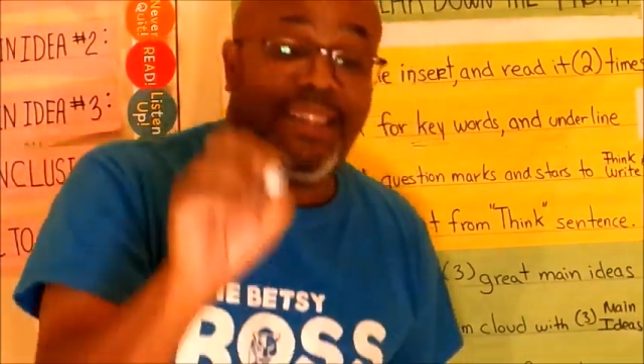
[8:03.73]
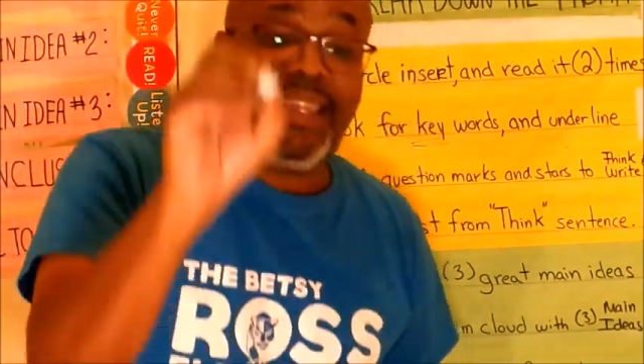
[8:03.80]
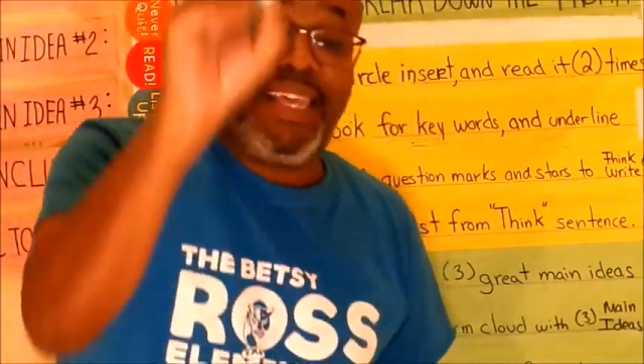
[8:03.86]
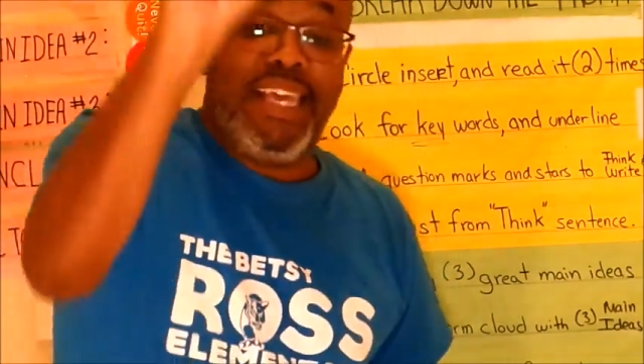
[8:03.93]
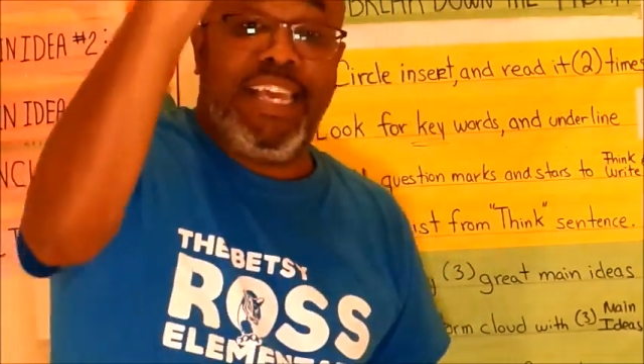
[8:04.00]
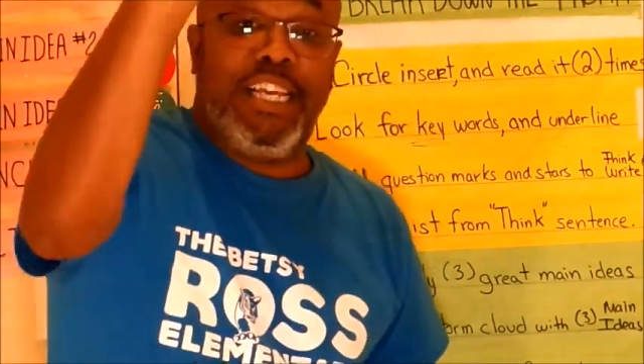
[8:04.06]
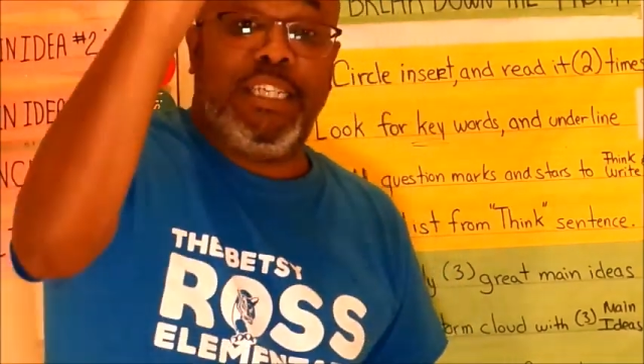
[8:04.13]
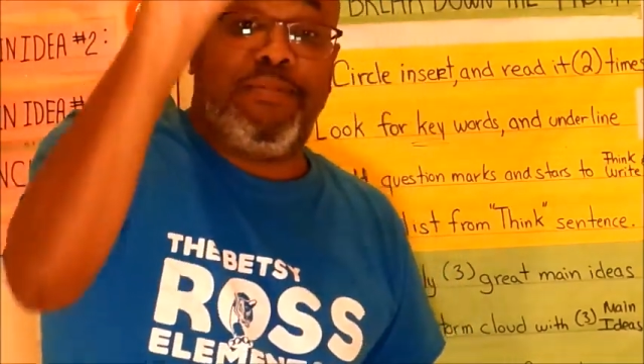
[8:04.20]

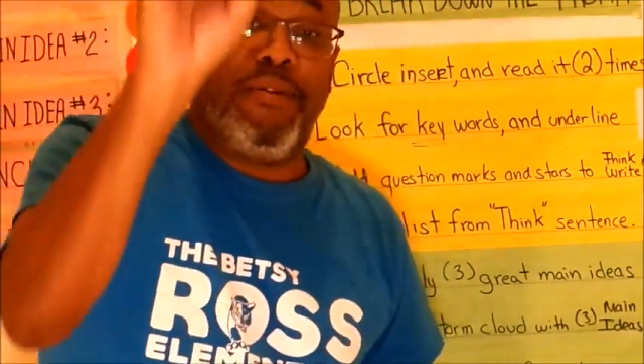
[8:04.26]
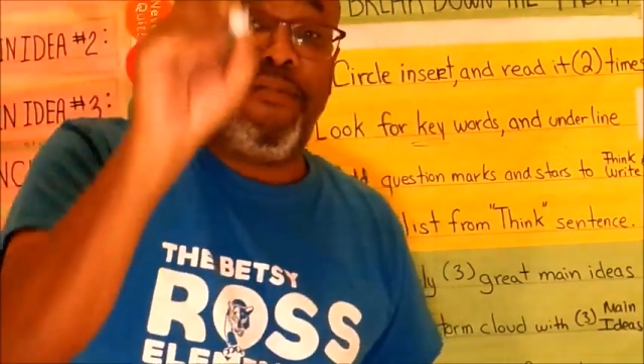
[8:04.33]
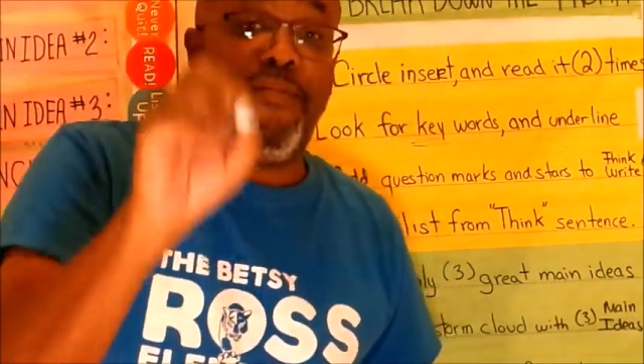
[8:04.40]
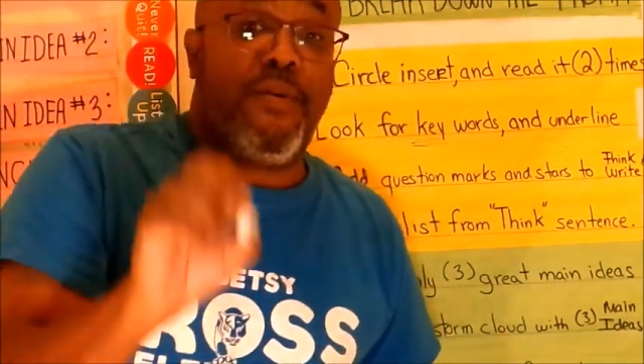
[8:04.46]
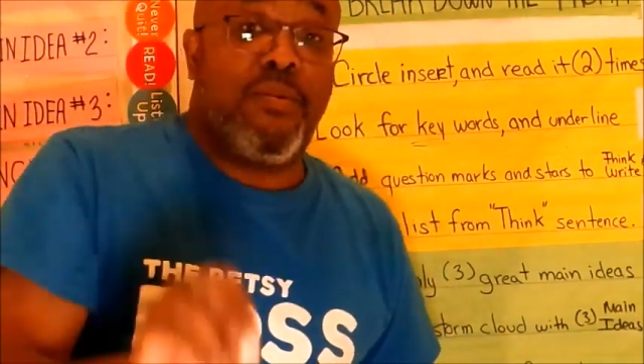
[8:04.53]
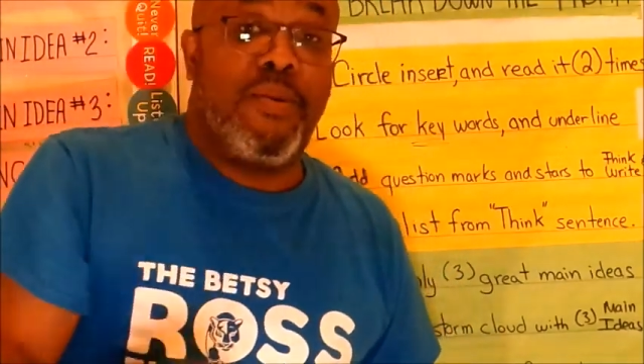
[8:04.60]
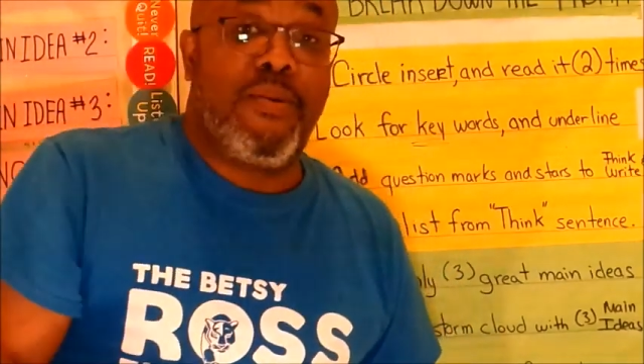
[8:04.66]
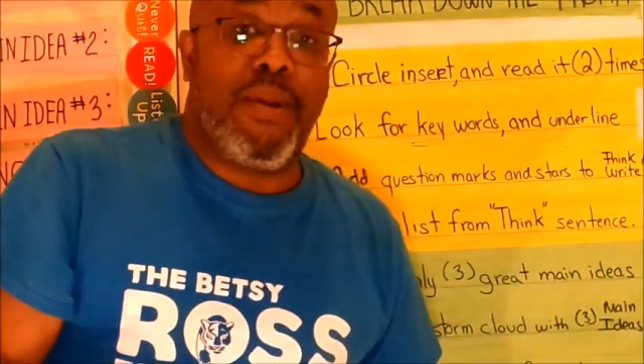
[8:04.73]
things
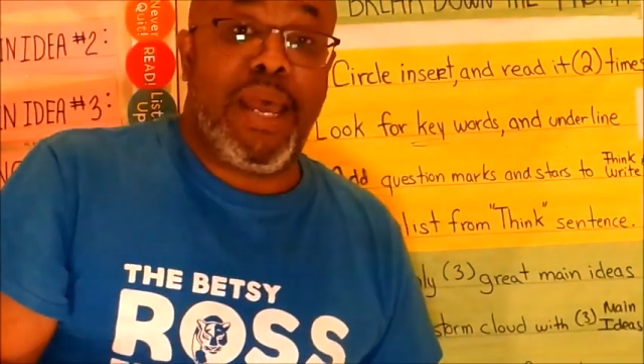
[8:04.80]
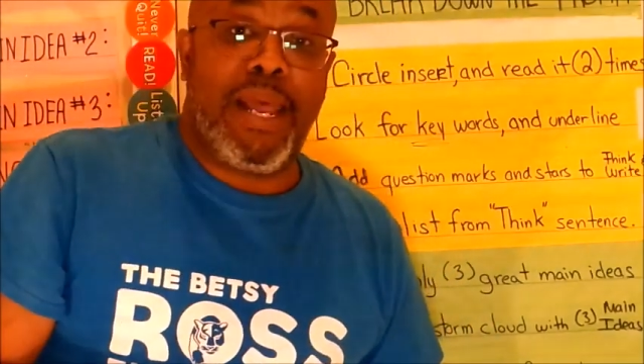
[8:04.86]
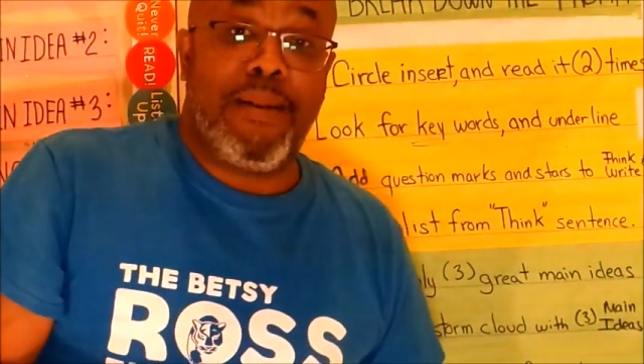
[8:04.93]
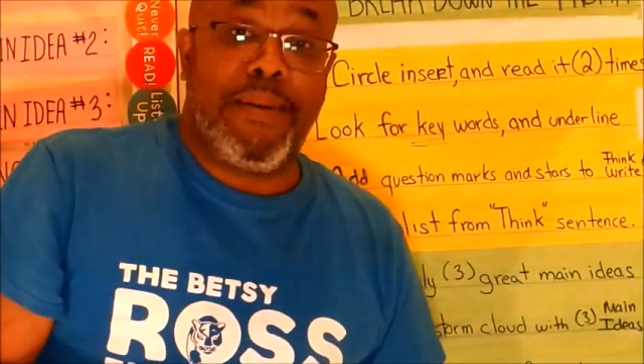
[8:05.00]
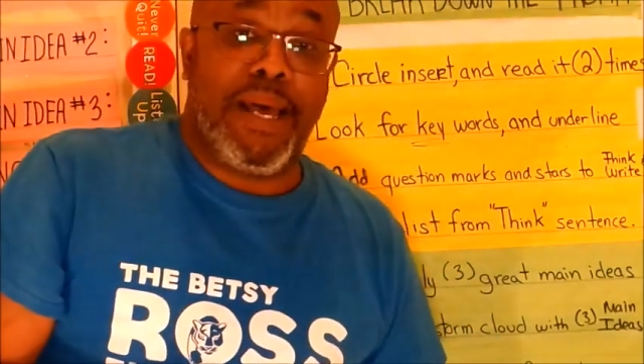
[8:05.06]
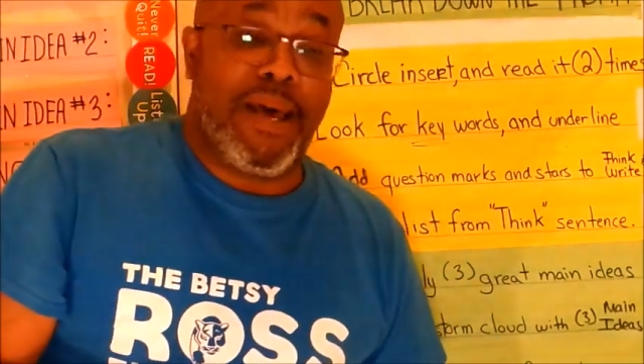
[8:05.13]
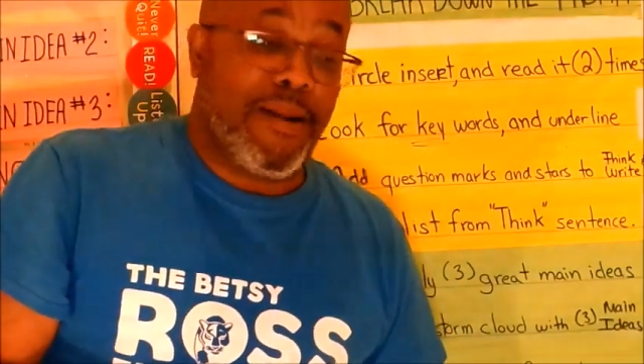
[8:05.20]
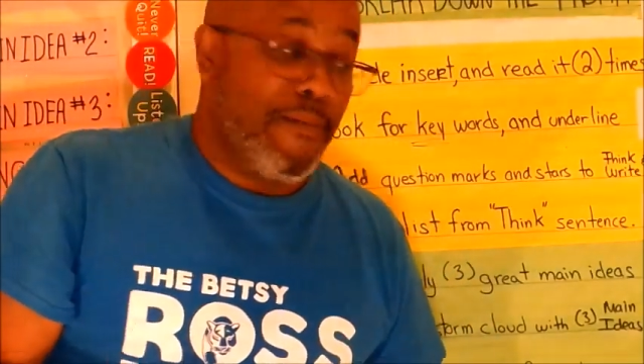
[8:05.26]
before we write
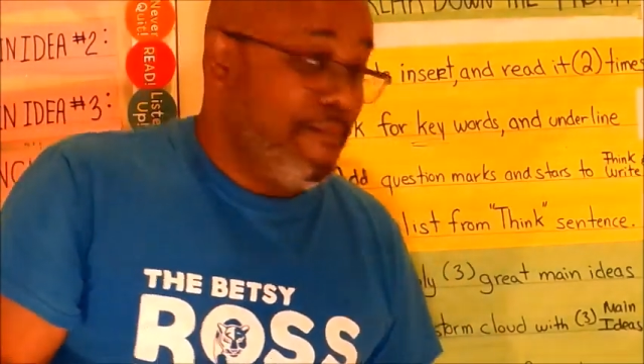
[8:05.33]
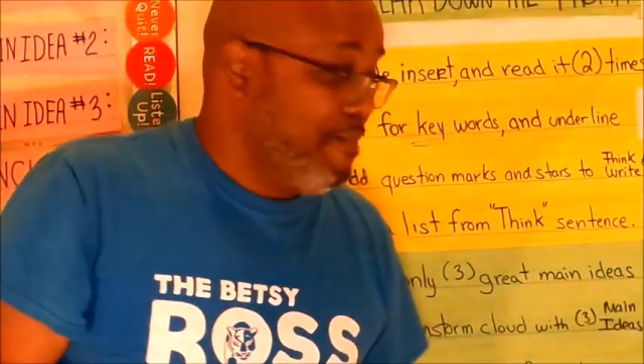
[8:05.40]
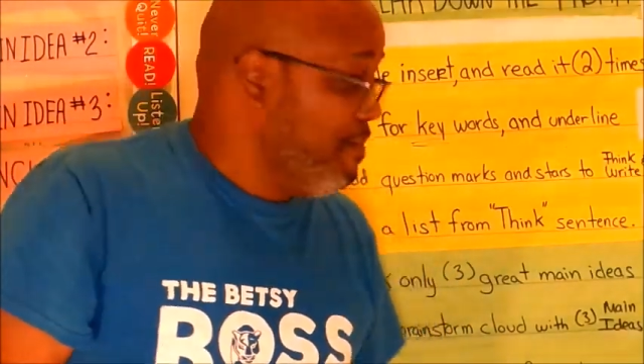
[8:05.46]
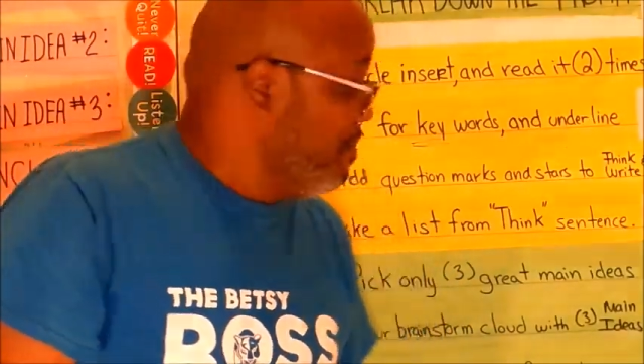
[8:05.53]
about them.